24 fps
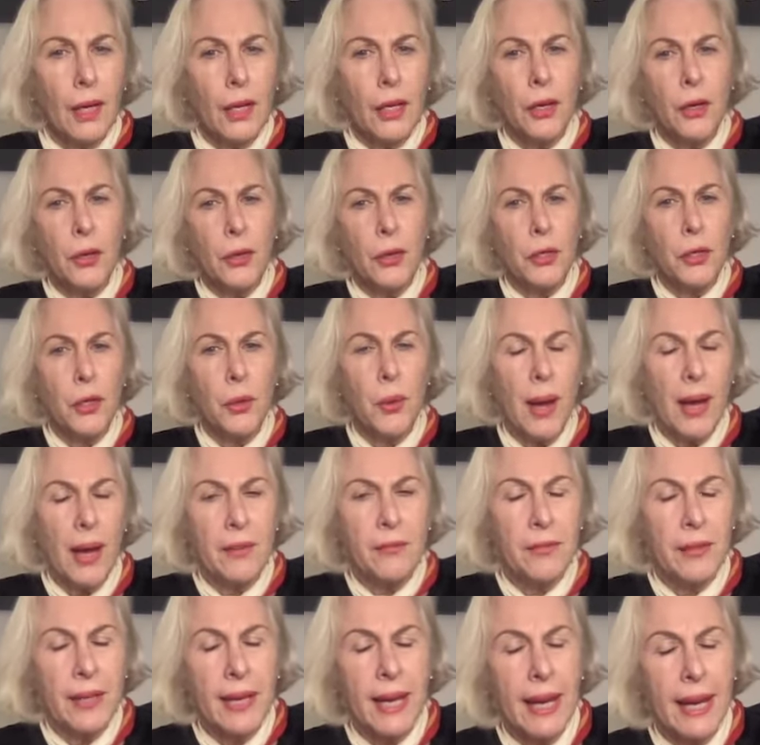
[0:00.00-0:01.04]
You
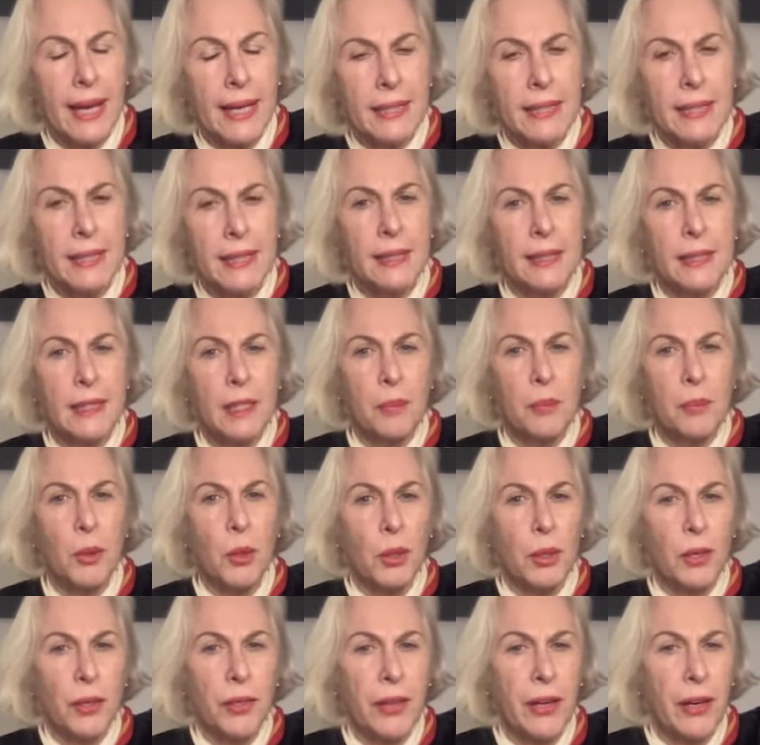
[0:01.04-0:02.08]
advocate in the
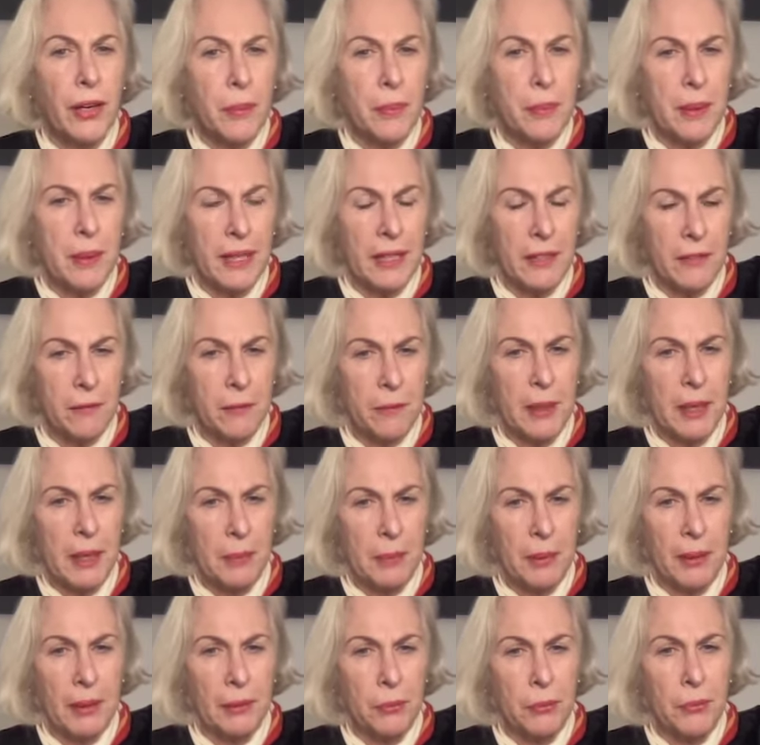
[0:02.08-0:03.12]
book therapy if
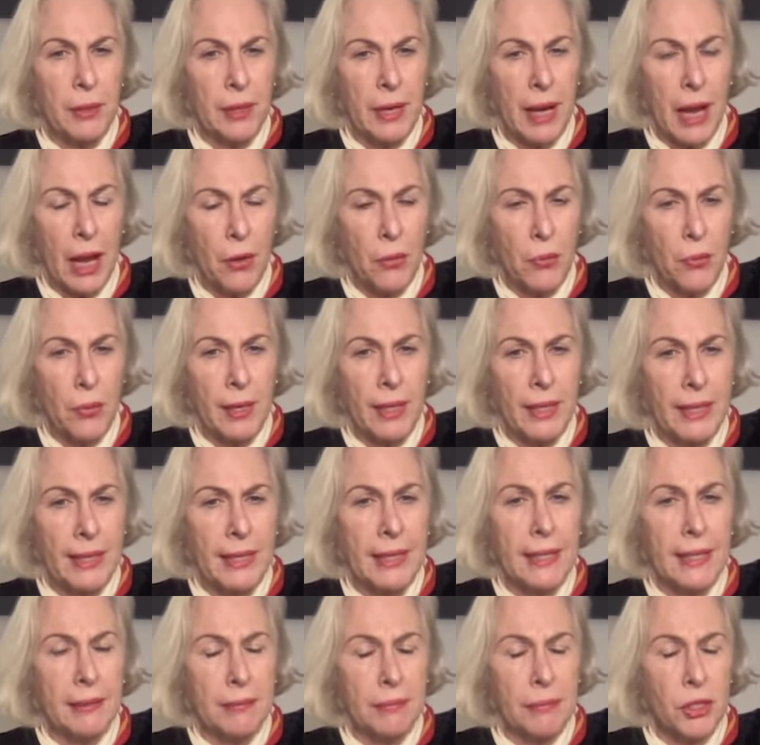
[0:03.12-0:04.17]
people are
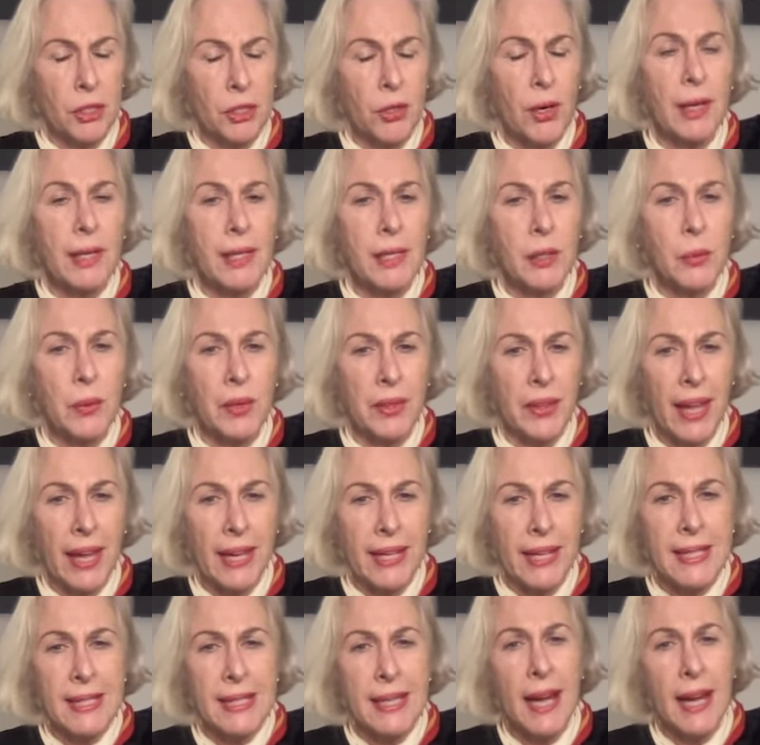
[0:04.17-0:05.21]
really struggling with
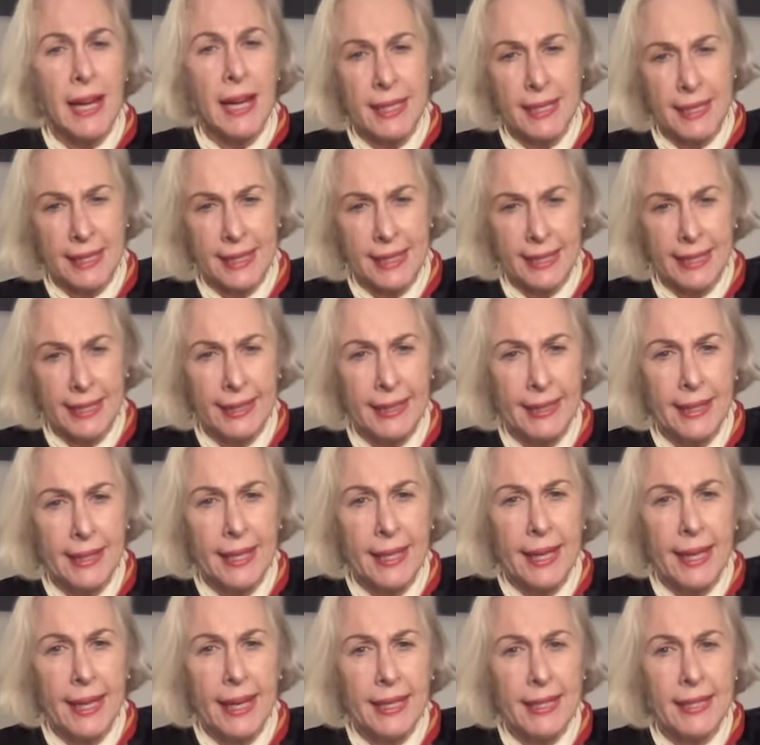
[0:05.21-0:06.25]
anxiety
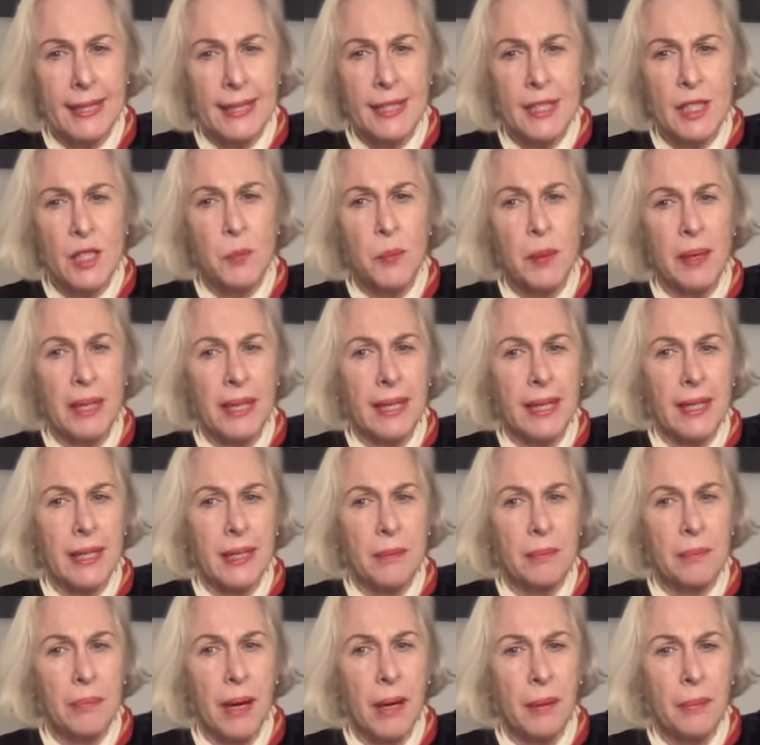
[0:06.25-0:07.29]
in speaking
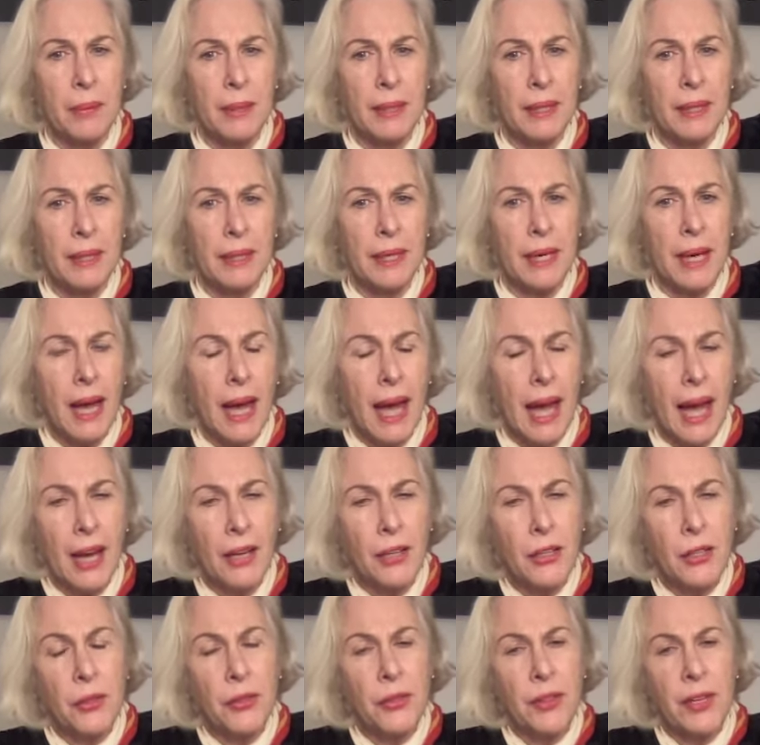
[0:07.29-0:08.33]
in public. How
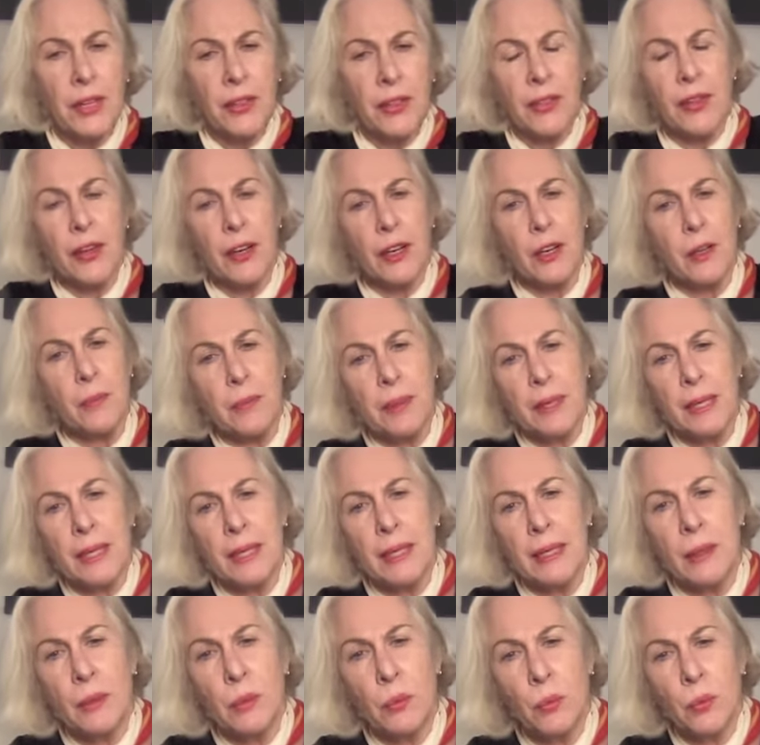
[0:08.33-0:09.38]
do you think
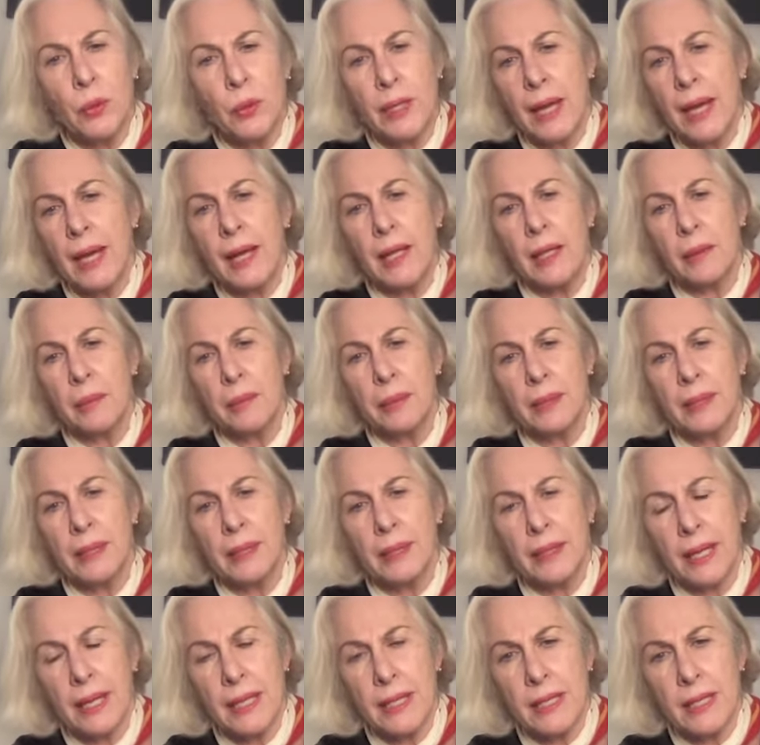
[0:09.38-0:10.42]
therapy would help
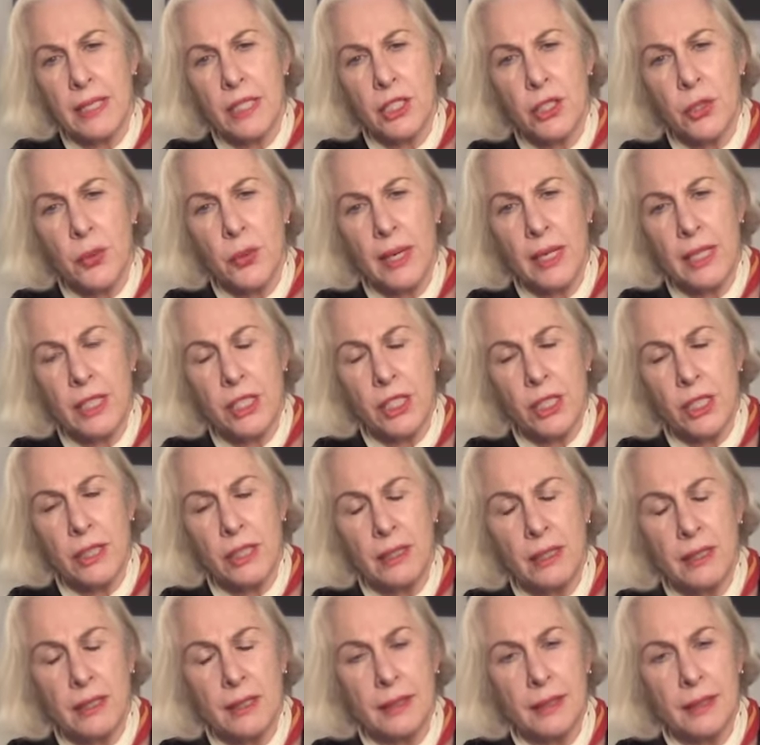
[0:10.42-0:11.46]
in that situation?